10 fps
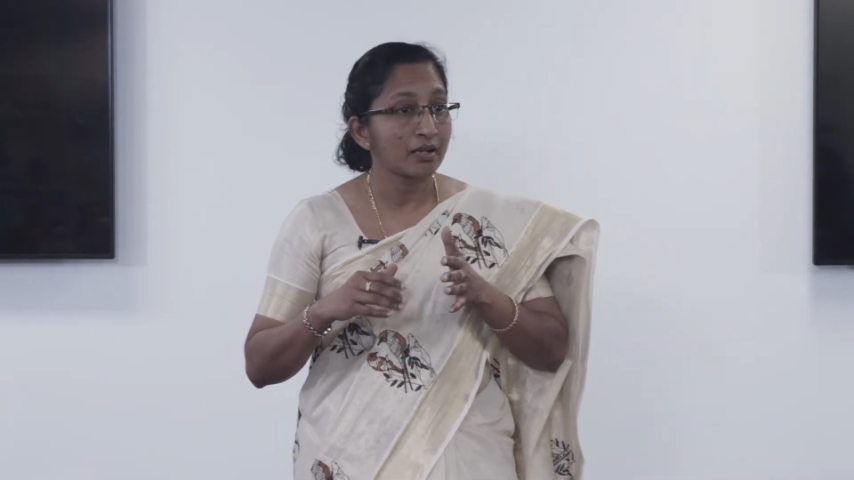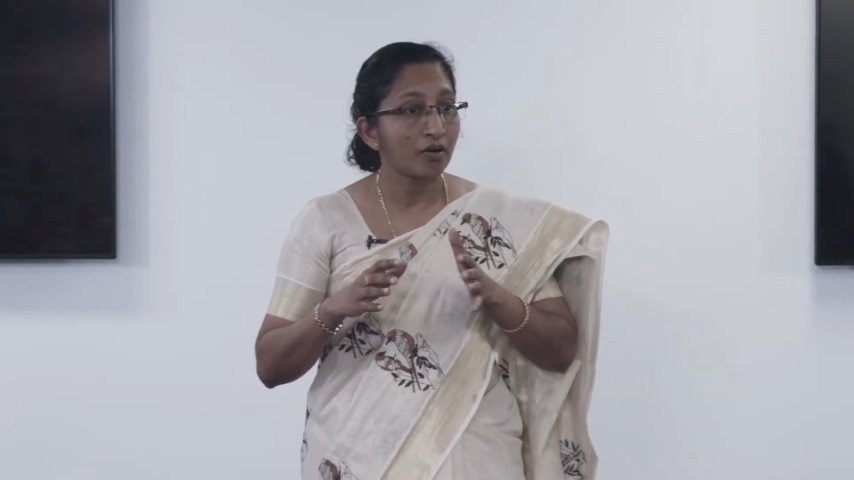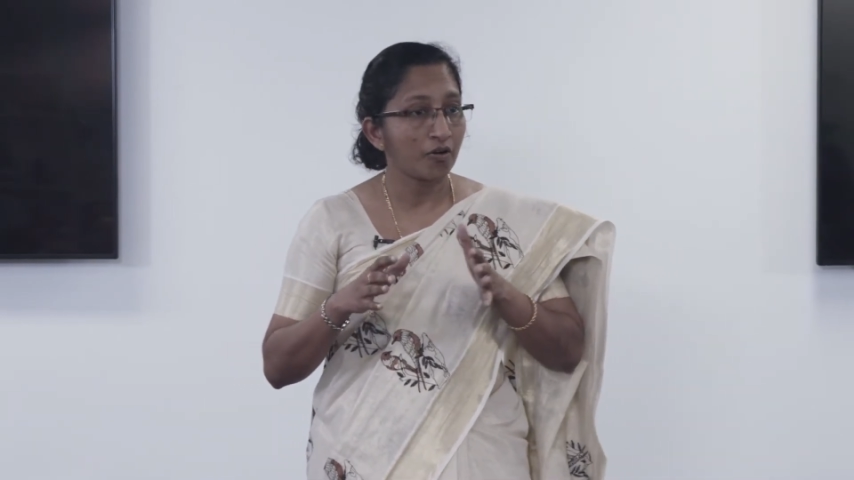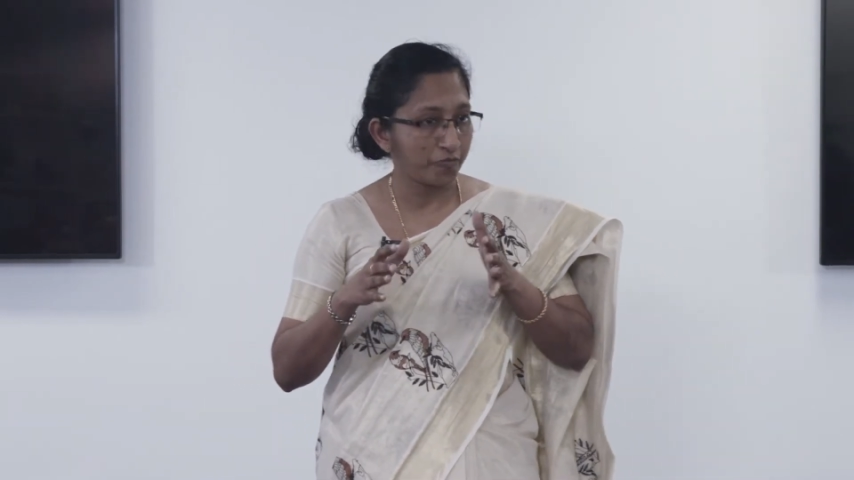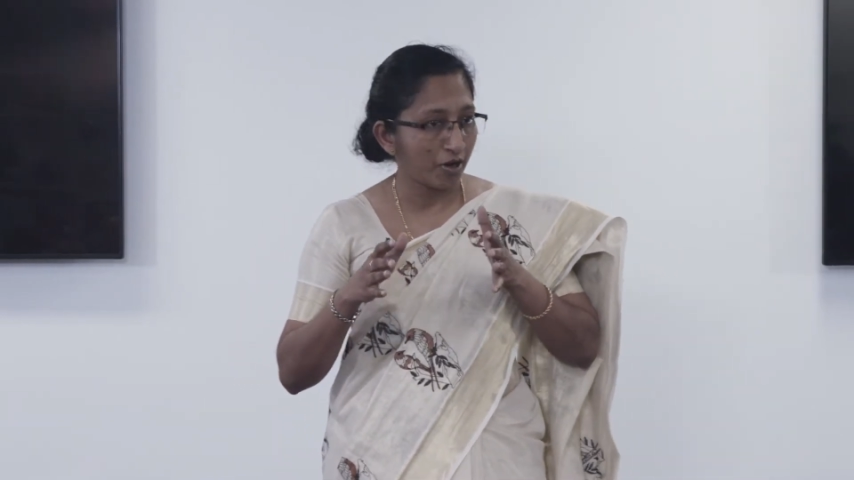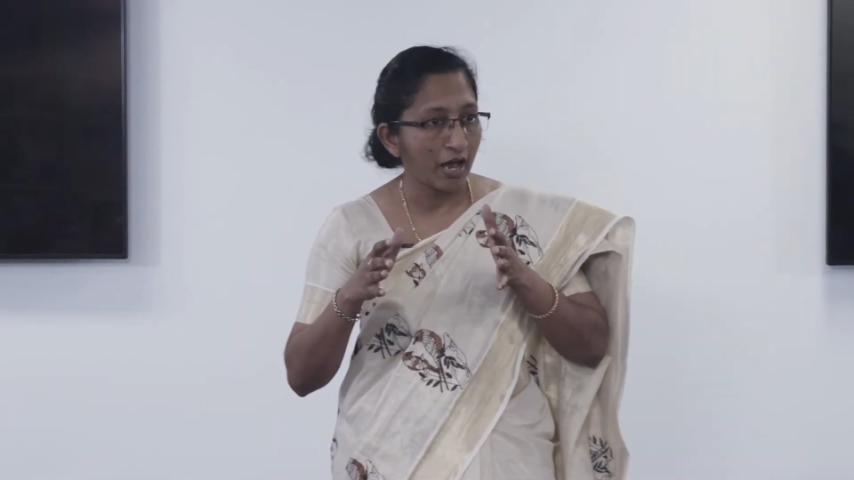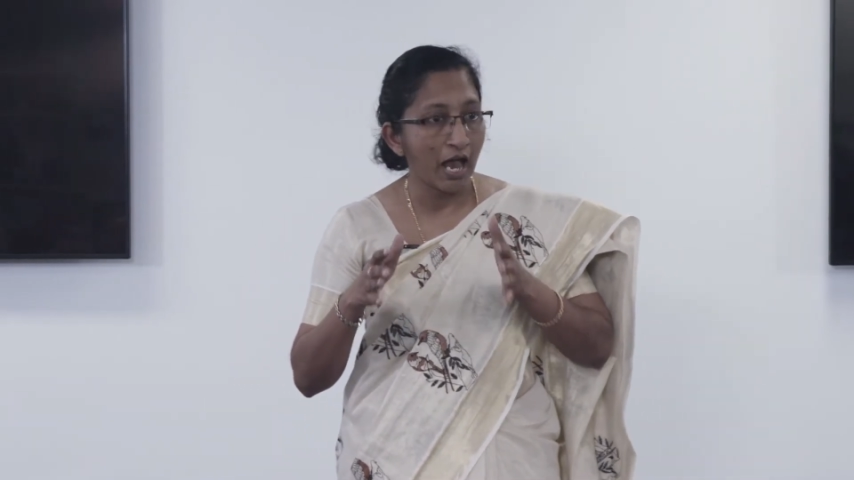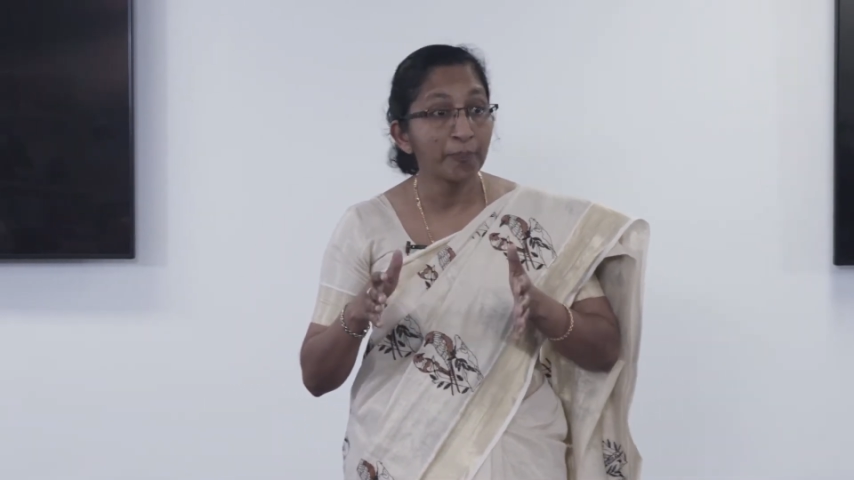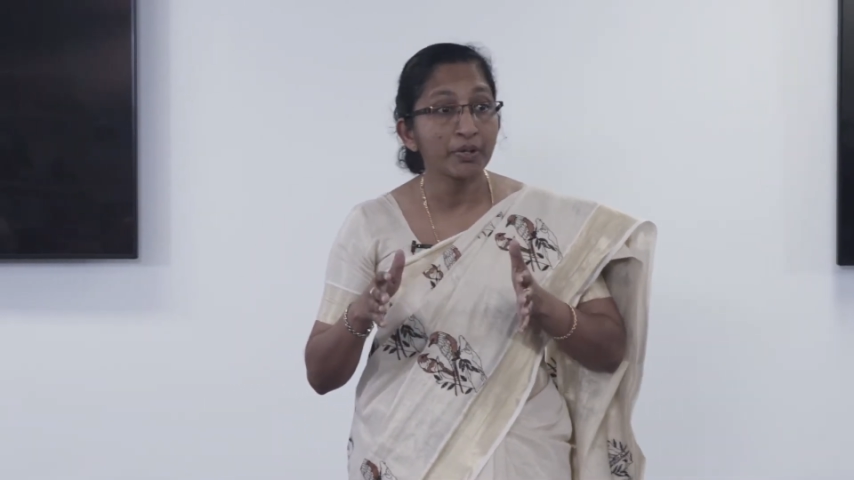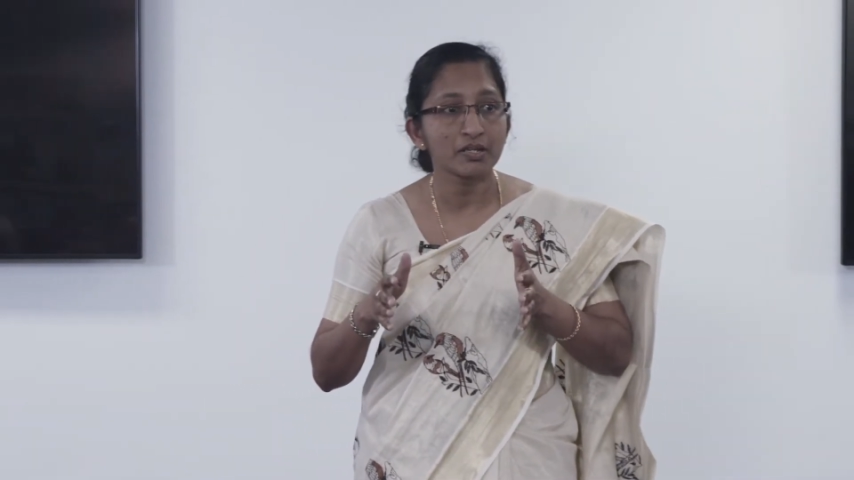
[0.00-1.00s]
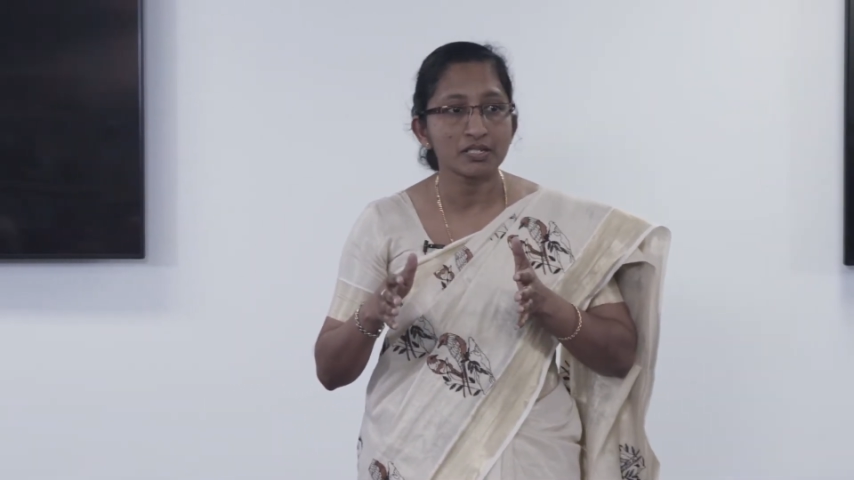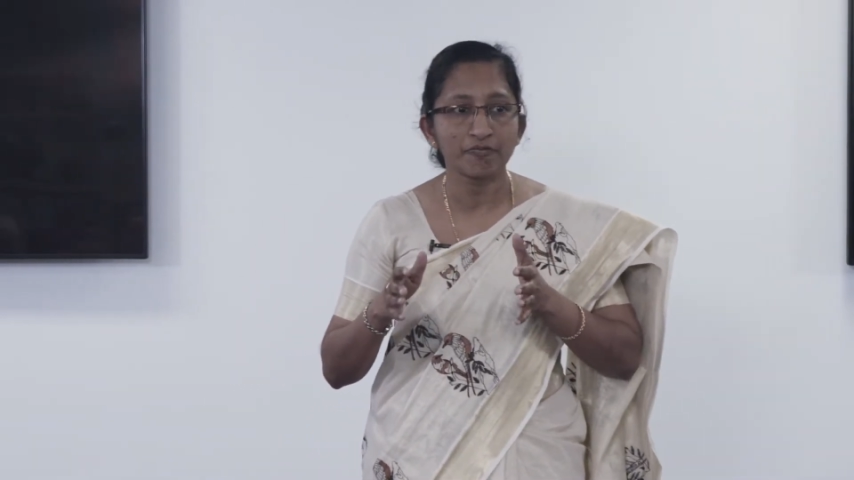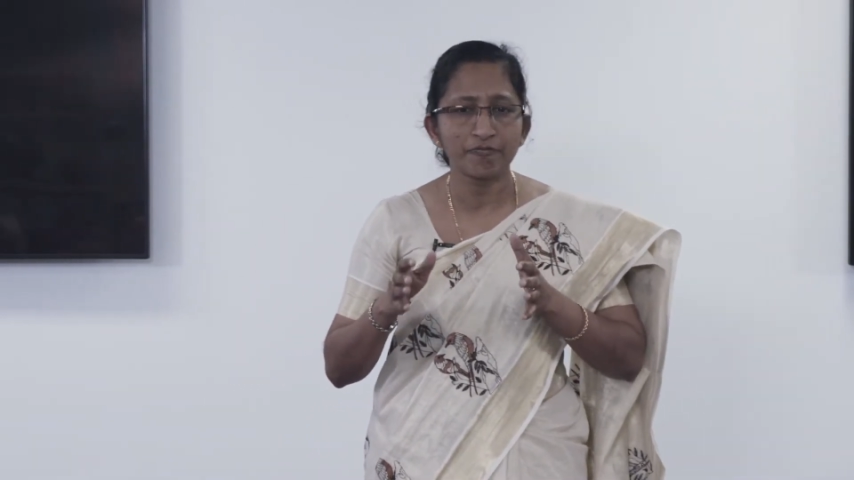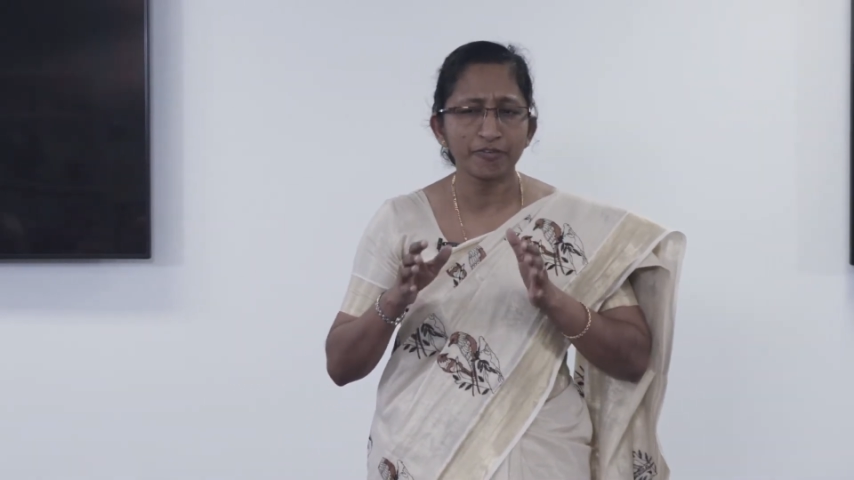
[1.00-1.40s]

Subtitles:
of our happiness,